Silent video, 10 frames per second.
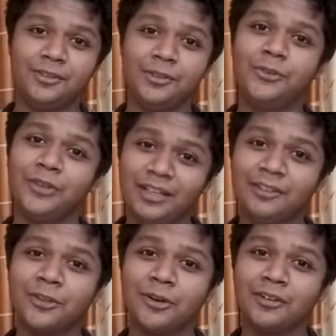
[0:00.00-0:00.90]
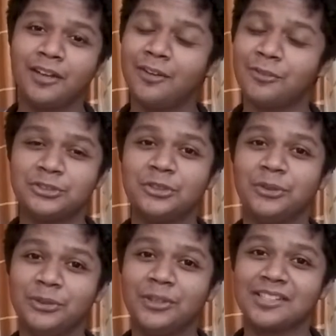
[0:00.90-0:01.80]
You really thought I wasn't
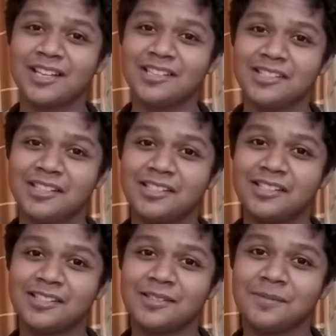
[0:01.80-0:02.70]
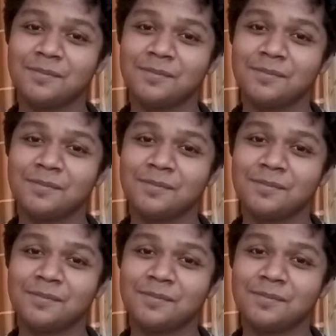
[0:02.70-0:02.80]
going to discuss this.